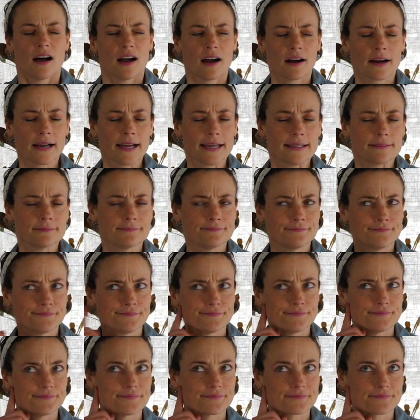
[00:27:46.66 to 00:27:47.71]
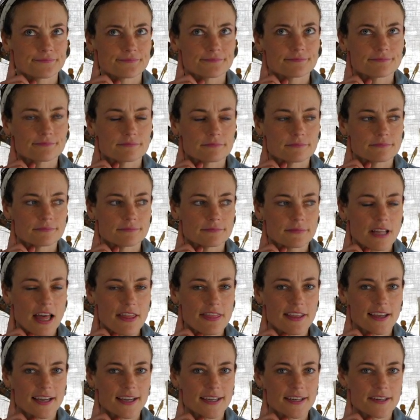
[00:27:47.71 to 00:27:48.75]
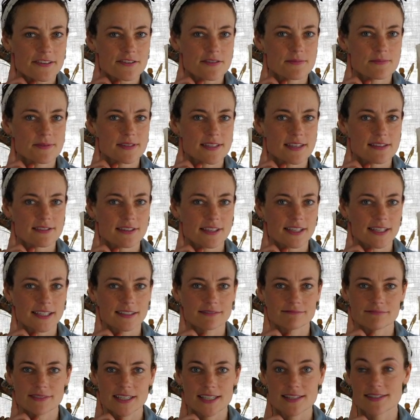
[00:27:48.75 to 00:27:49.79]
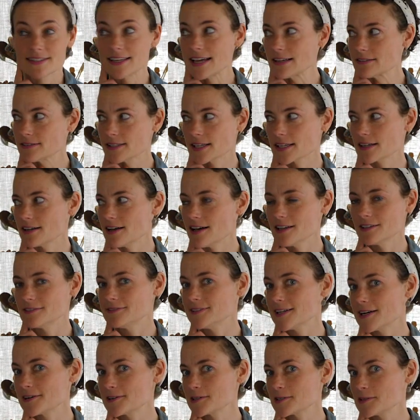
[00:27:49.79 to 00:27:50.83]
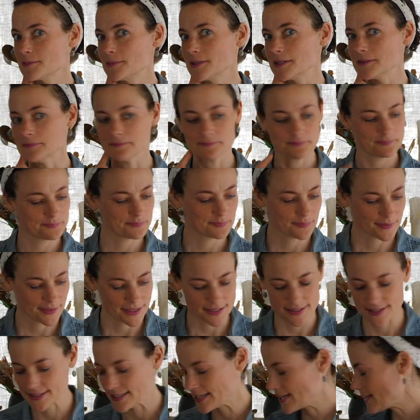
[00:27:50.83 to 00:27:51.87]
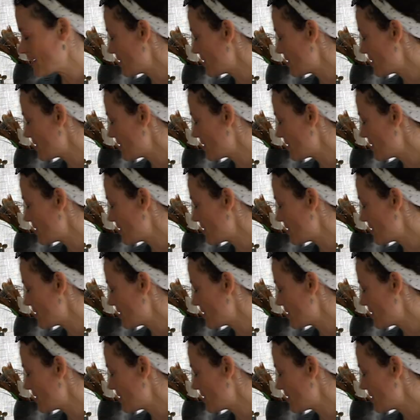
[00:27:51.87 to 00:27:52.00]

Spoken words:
All right, I think I hear some sizzling. It sounds like cauliflower to me. Let's see